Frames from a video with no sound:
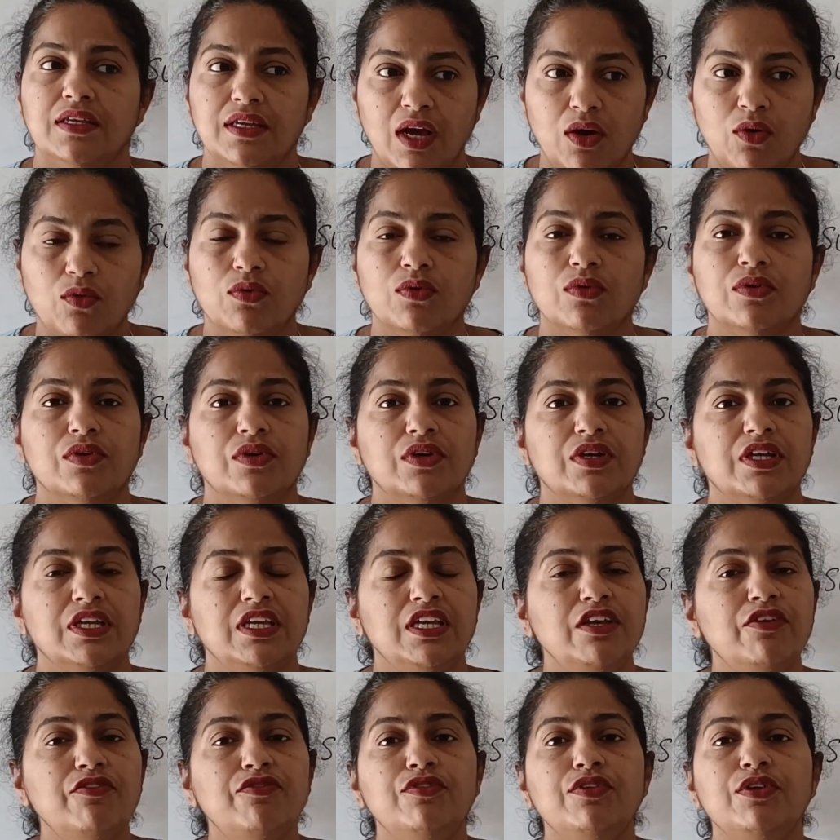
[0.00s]
Now,
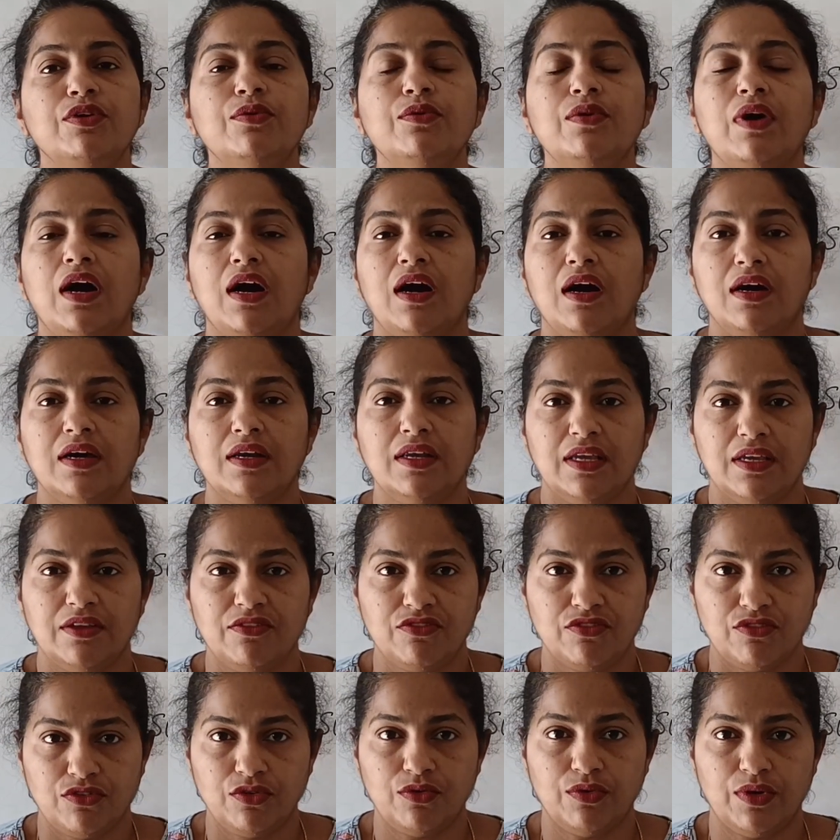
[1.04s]
if you are
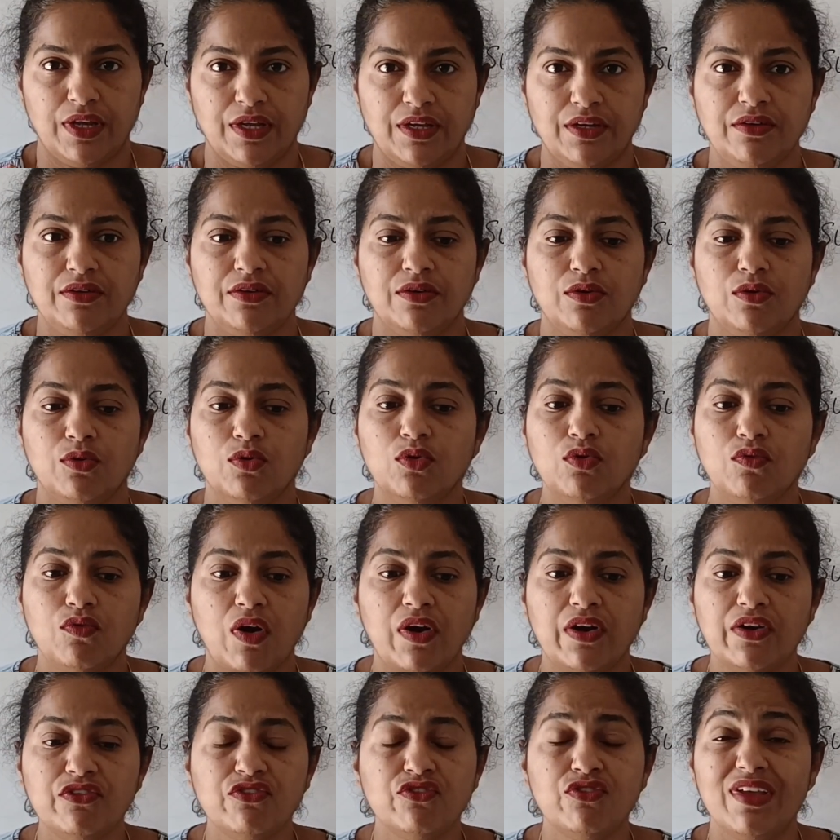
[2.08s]
a student who
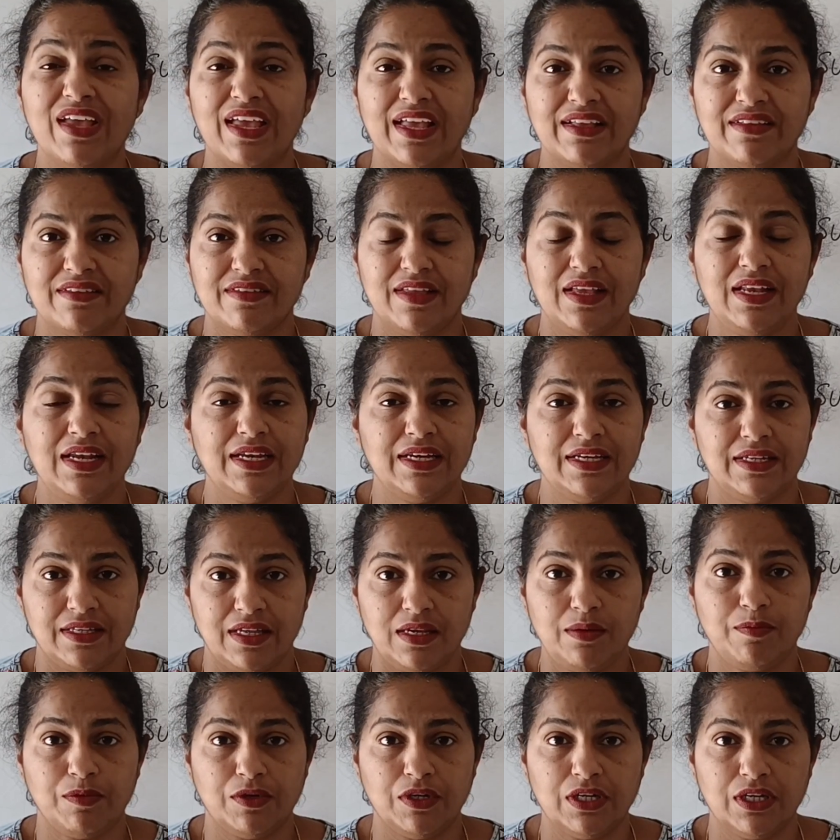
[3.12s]
wants to excel in
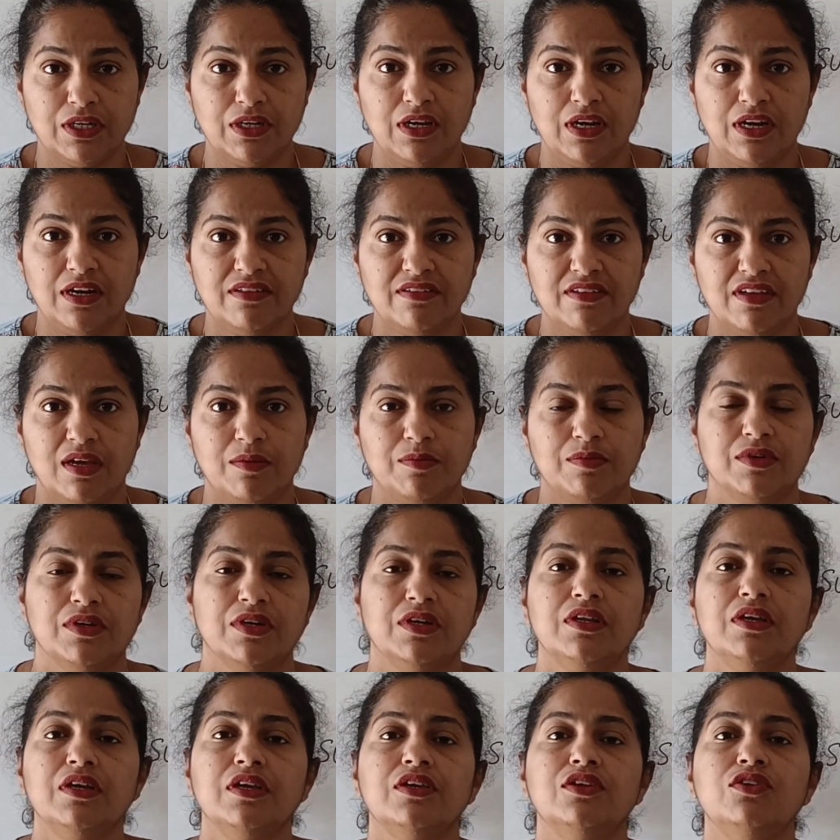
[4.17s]
that particular
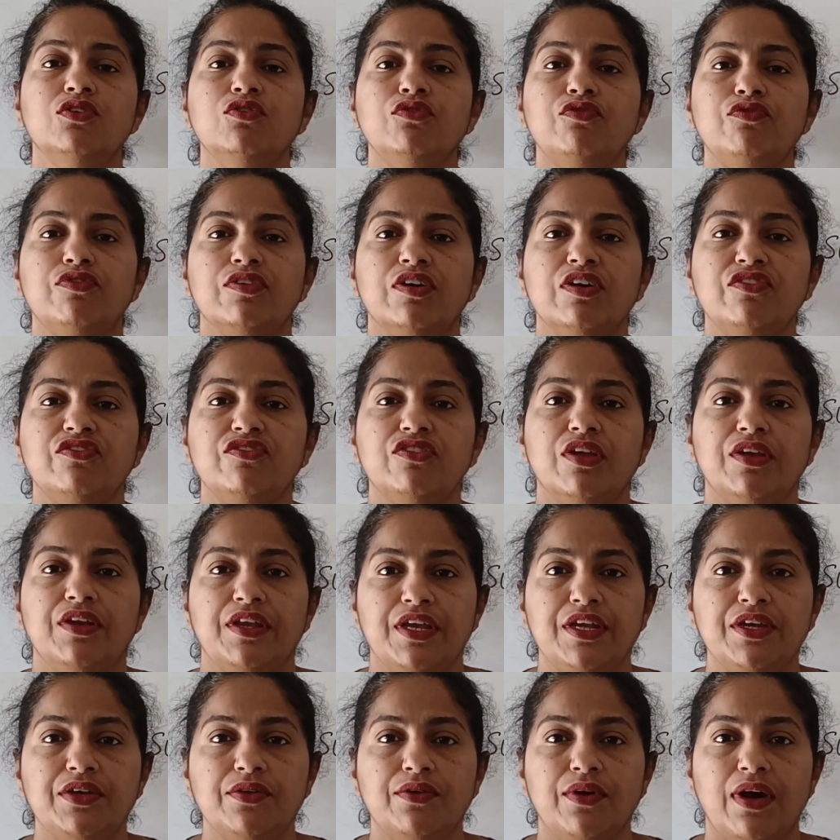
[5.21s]
chapter, you first
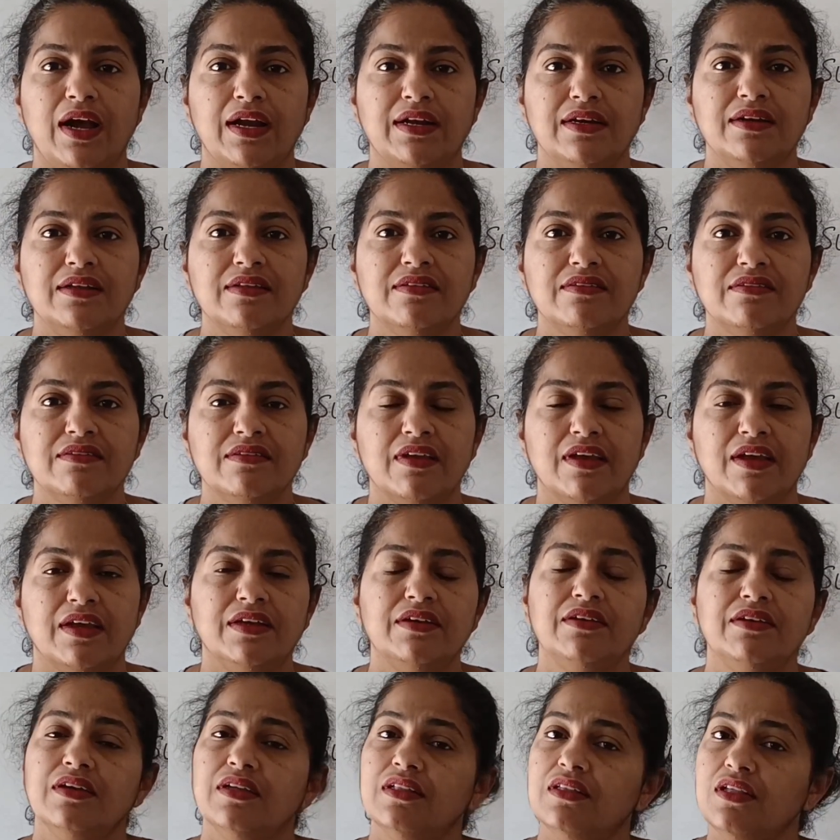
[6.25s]
need to
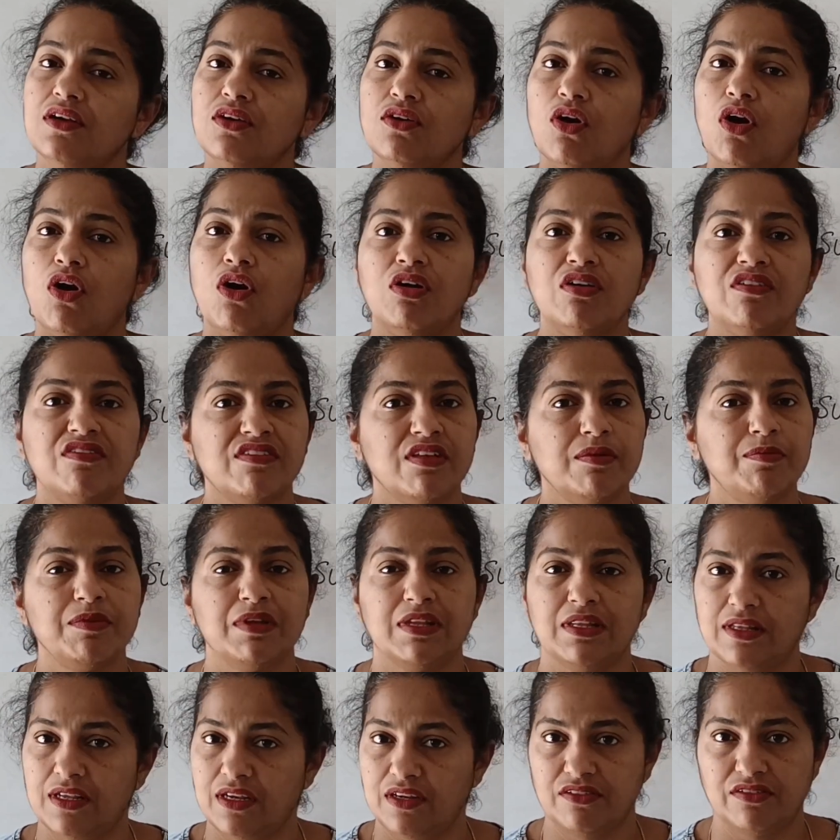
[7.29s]
understand the concept
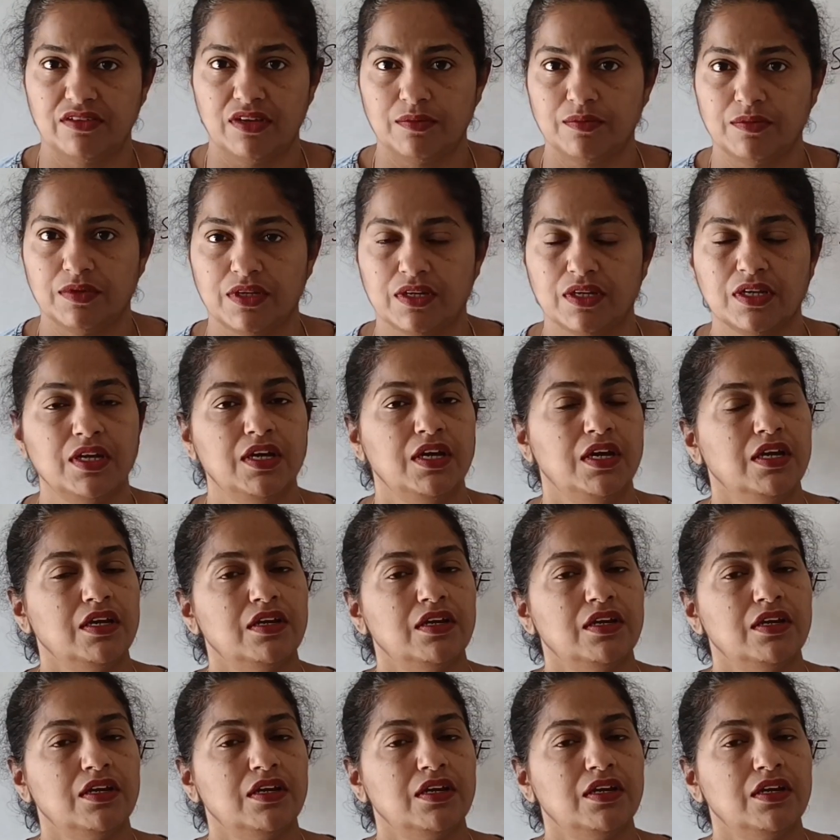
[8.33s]
in that chapter.